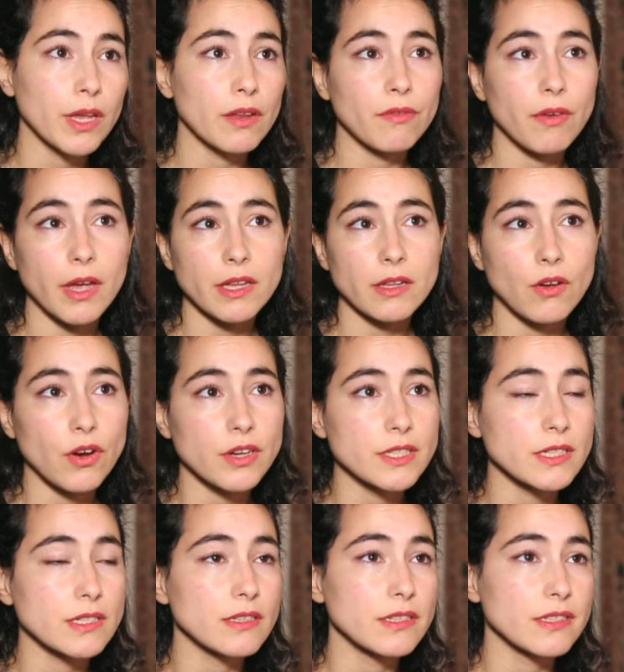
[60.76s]
invite
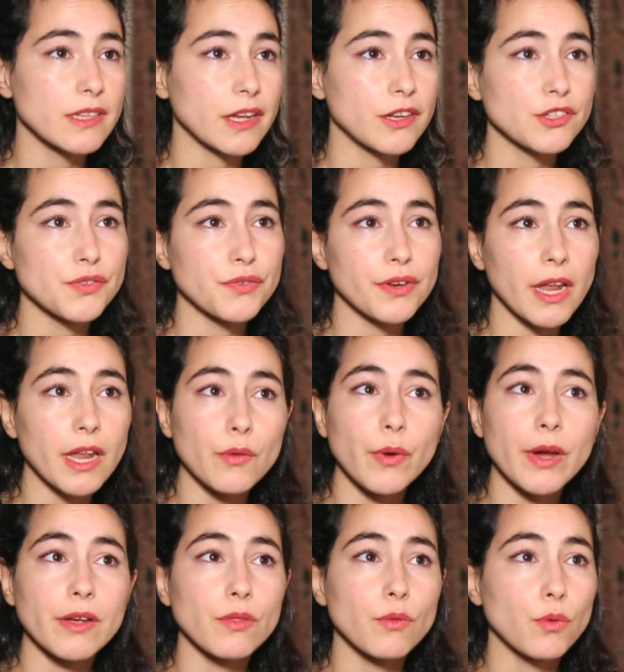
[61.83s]
artists and designers from
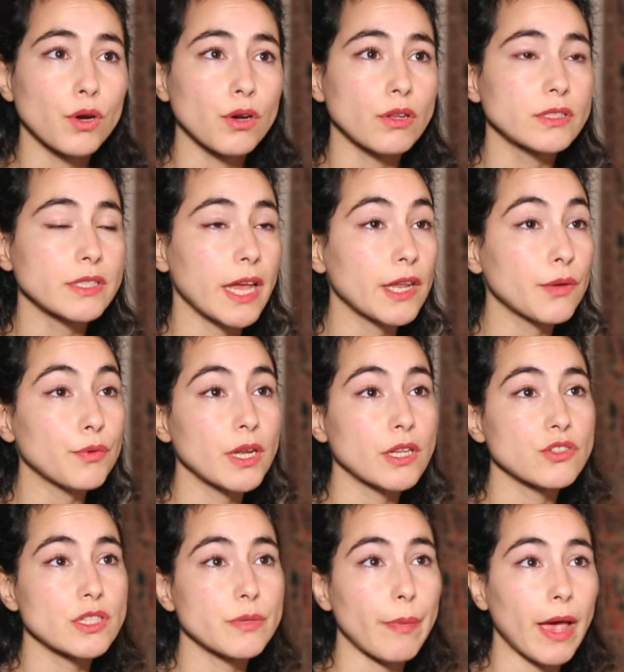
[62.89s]
anywhere in the world, any
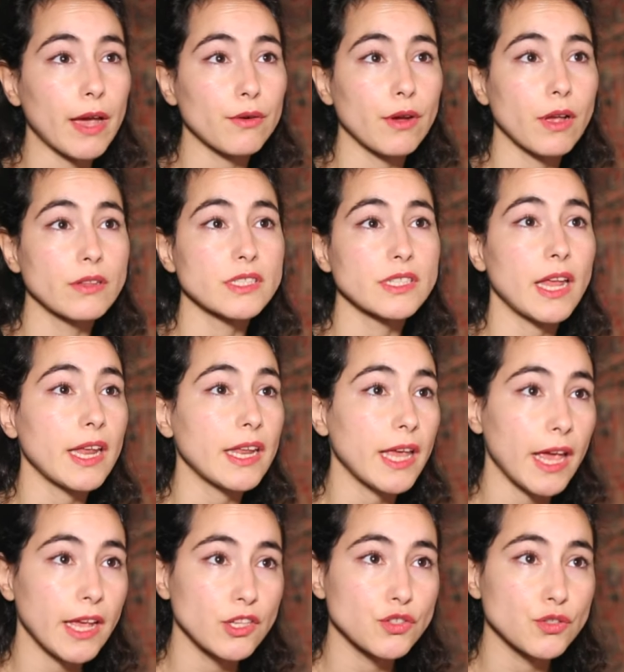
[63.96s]
religious background and
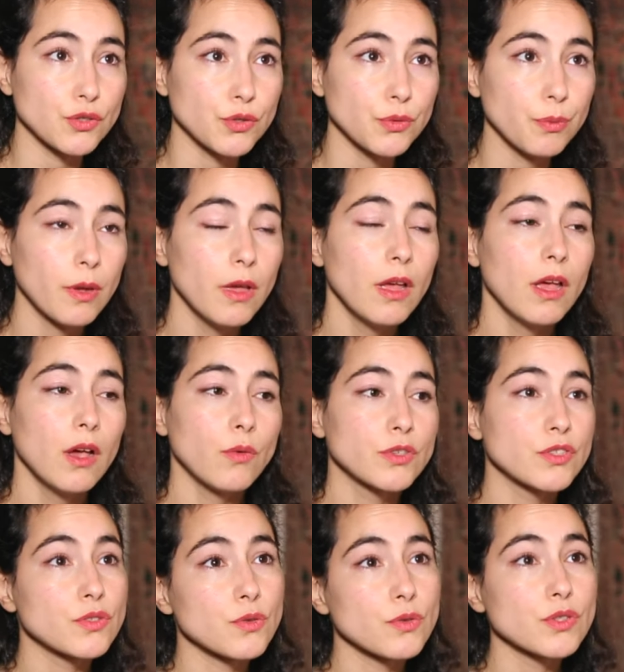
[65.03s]
any age group,
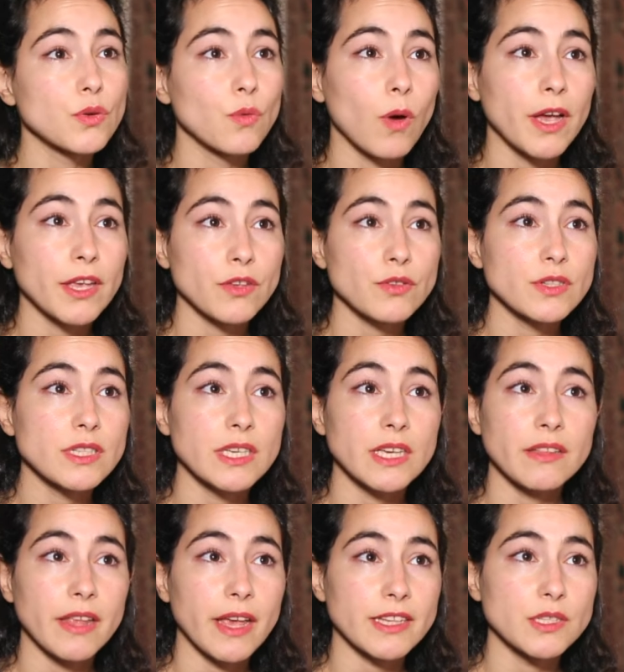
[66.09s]
which is also why you
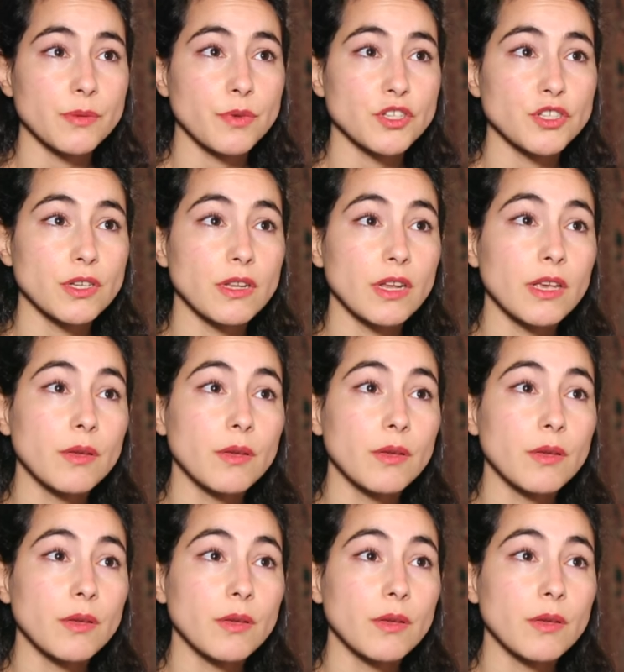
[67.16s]
see in the exhibition a